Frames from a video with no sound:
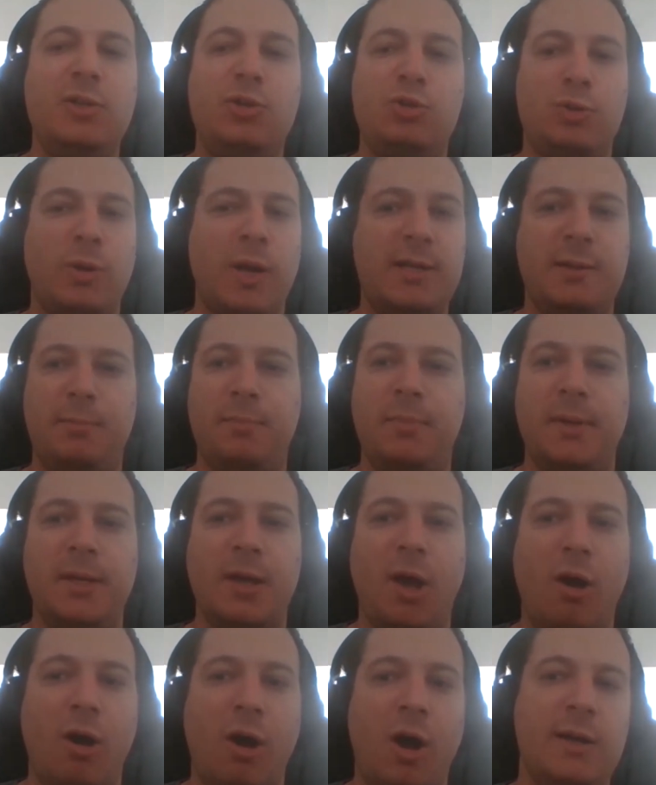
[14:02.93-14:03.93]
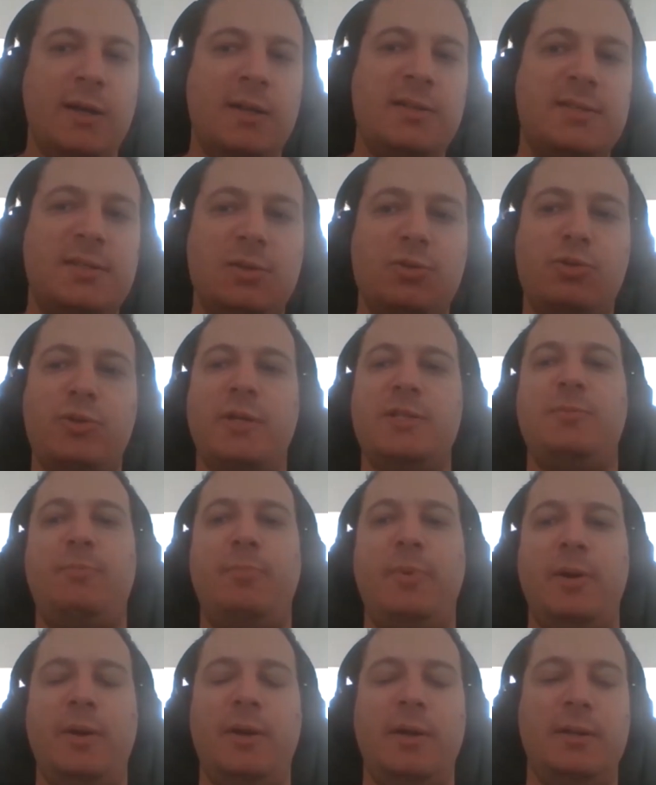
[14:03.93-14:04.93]
try to be honest and
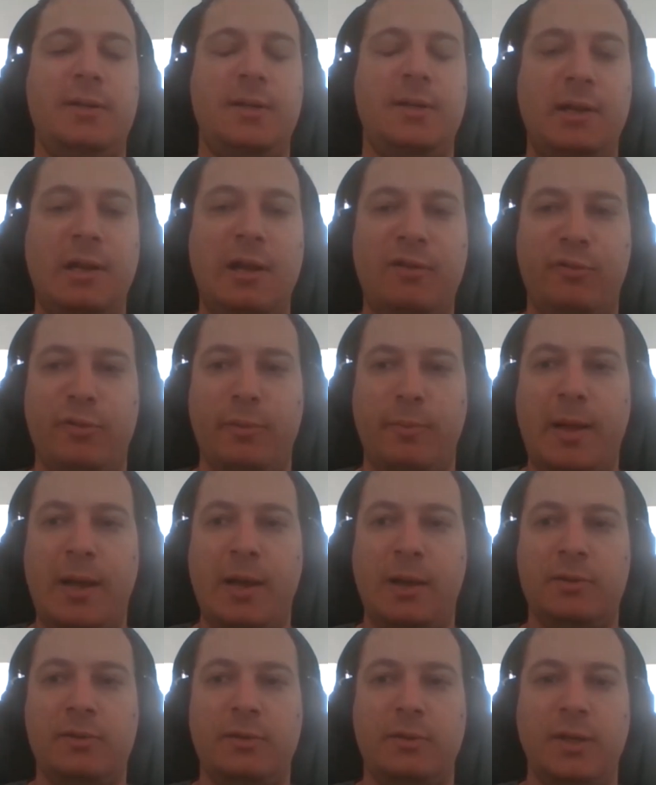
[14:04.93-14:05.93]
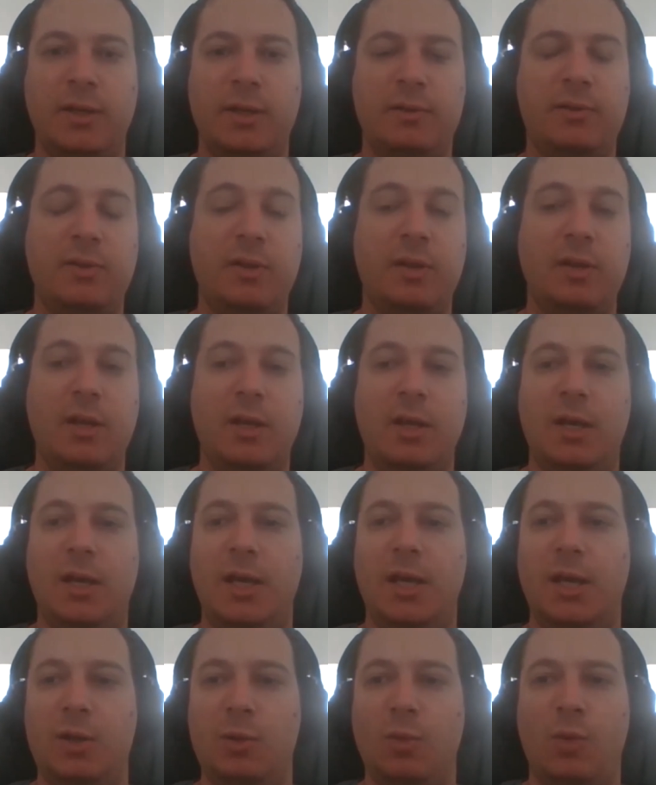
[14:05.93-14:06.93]
transparent enough about it
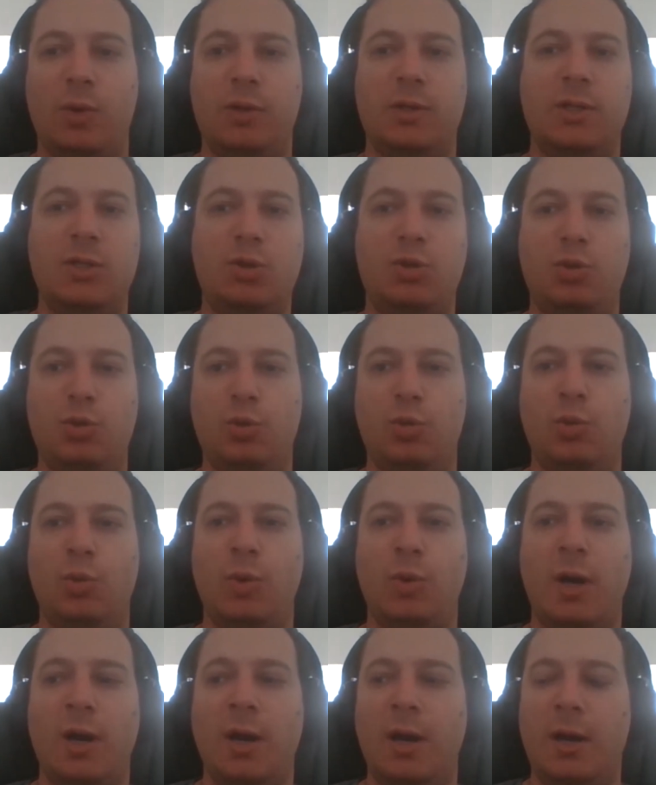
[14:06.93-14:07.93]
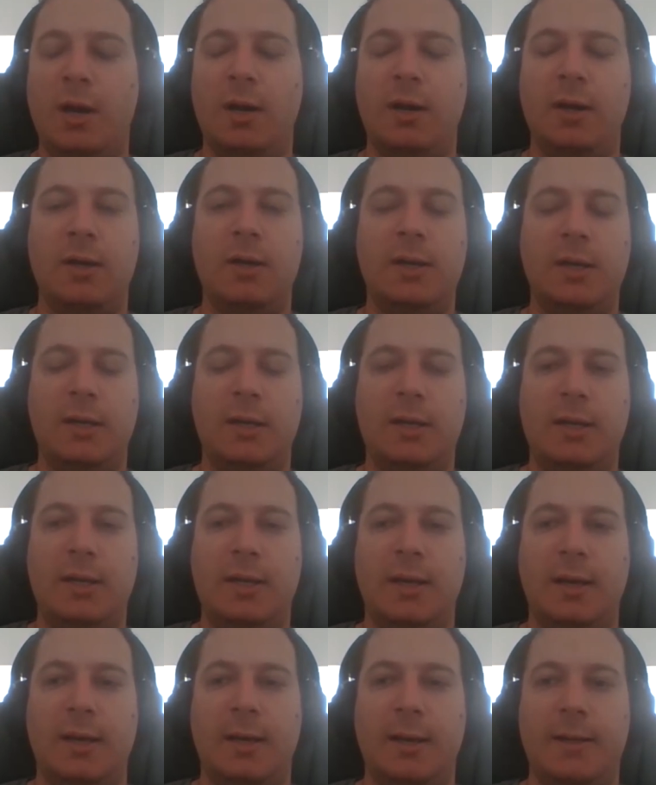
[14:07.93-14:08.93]
in order to, uh,
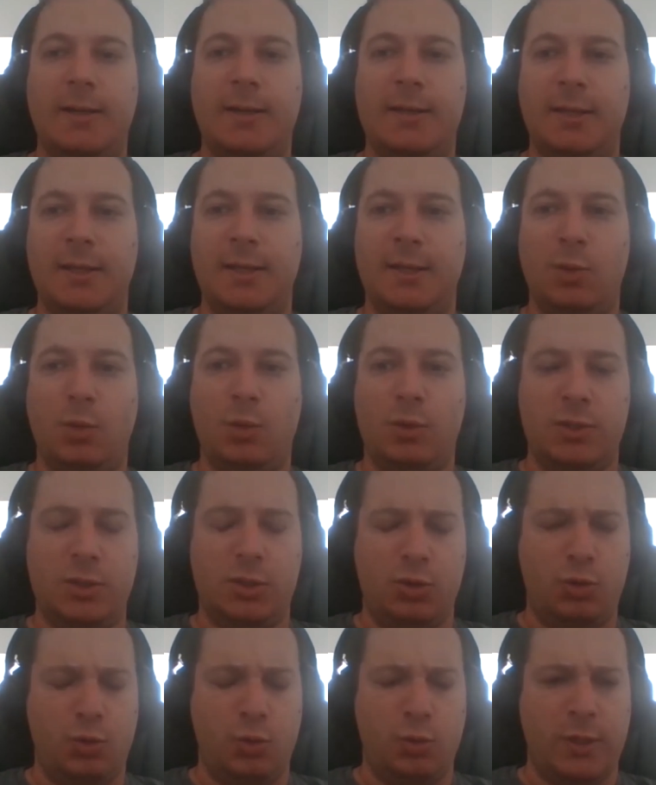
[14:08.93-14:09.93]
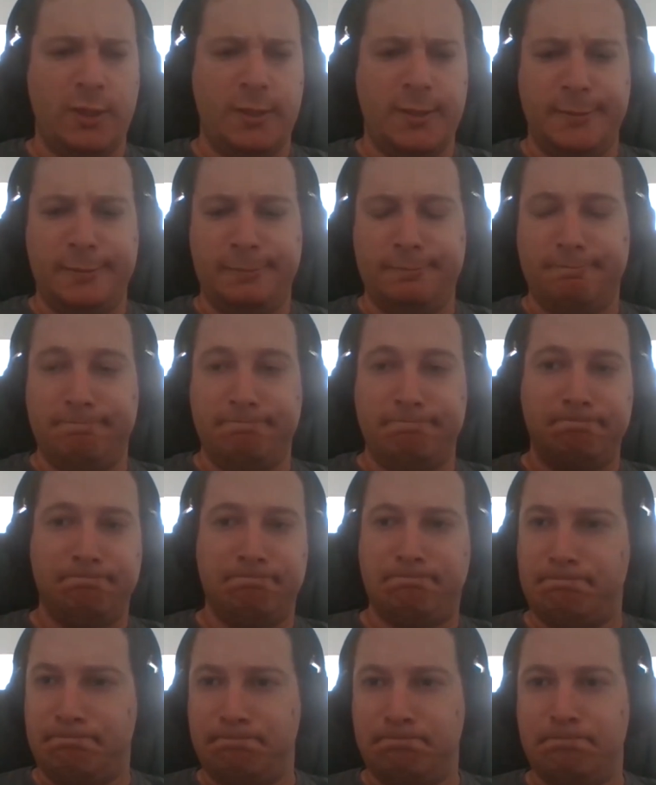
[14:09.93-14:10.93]
uh, in, in order to, um,
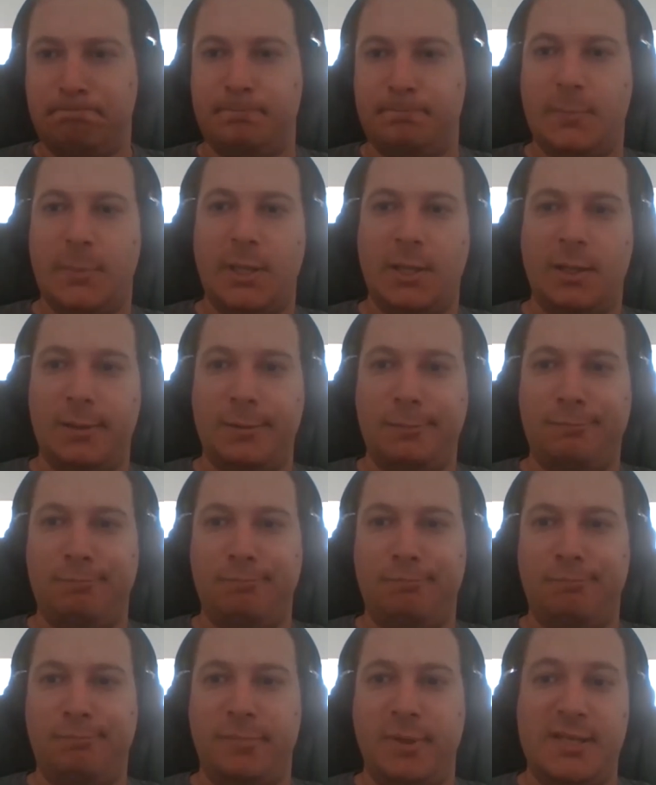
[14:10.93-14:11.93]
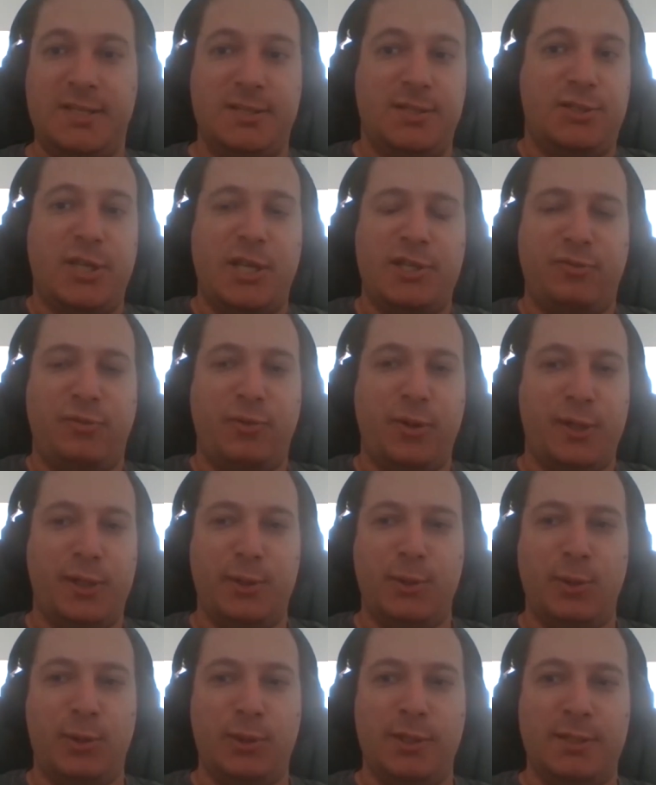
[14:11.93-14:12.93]
be successful
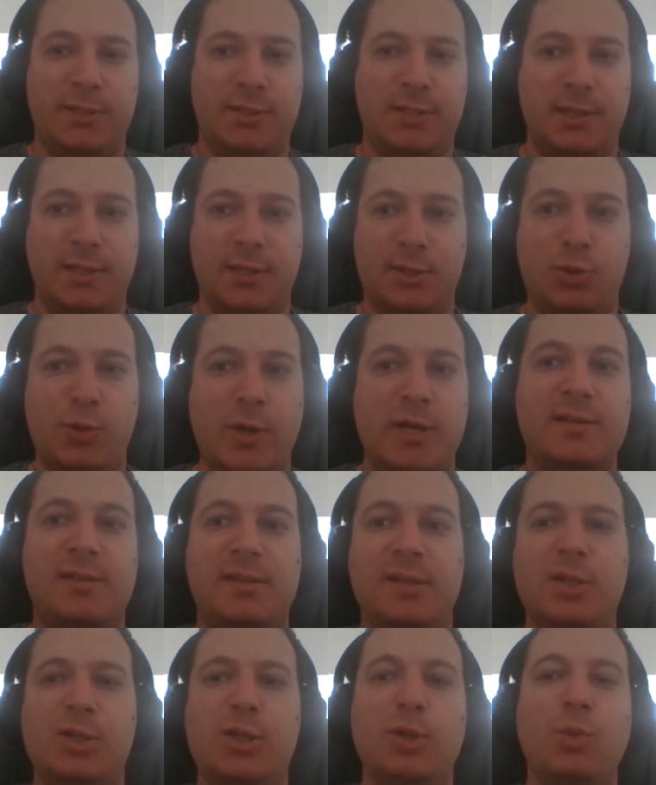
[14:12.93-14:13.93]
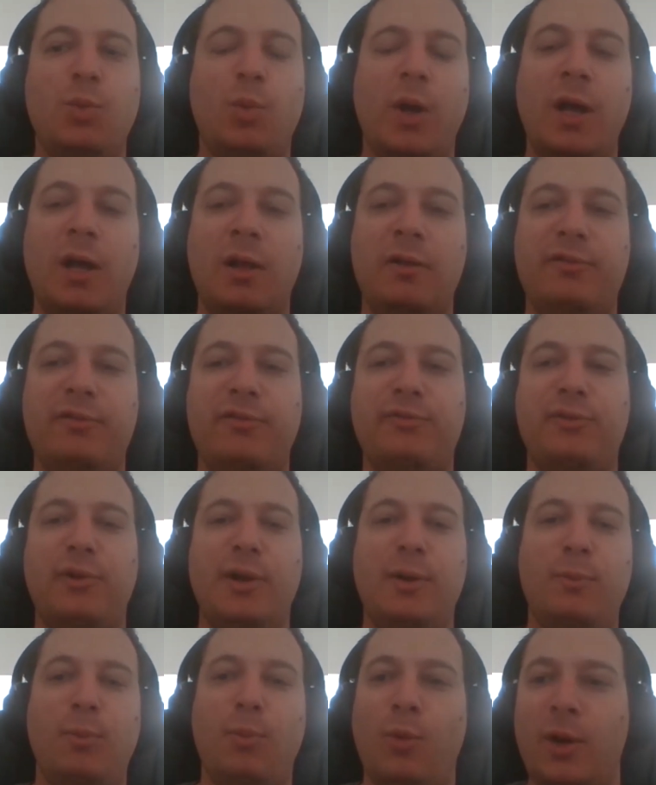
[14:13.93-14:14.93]
in order to transition well
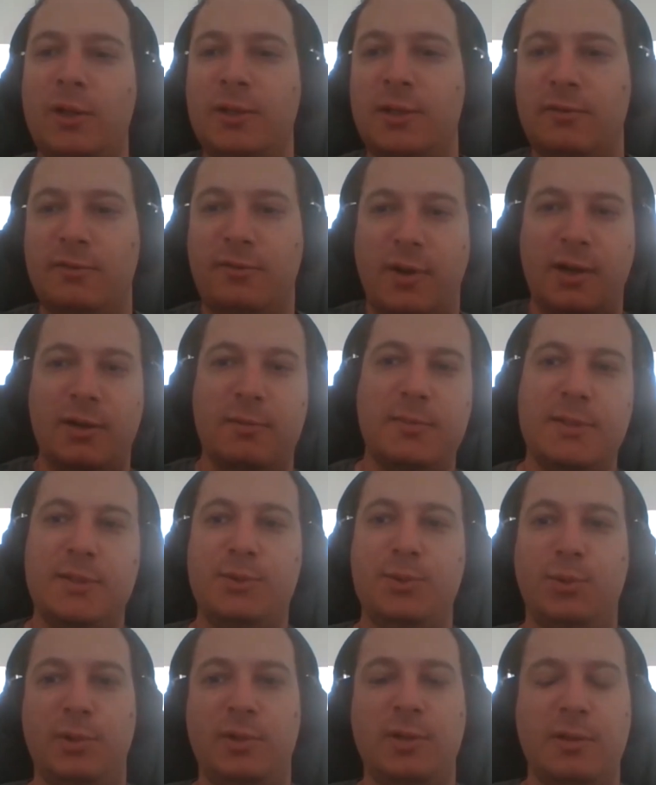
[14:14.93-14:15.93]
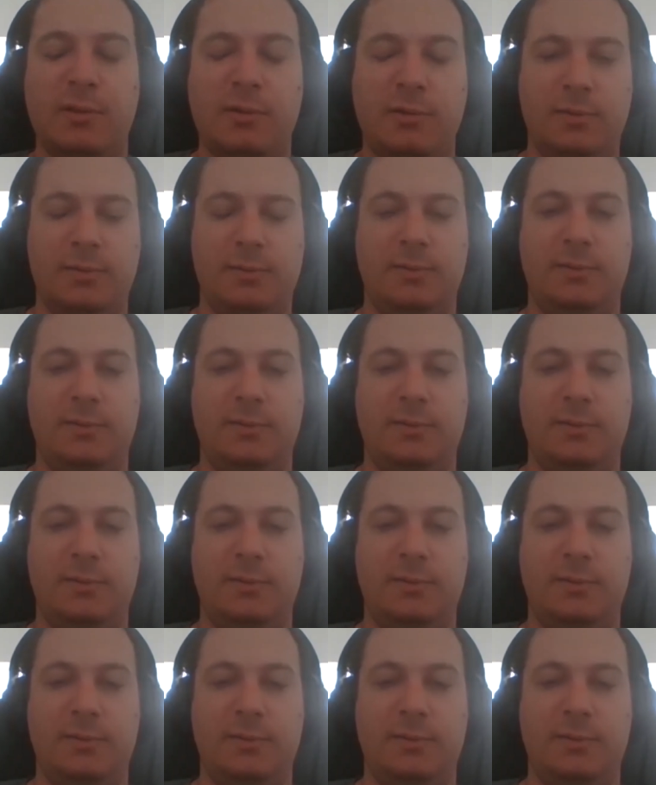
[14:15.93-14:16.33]
from one environment to another.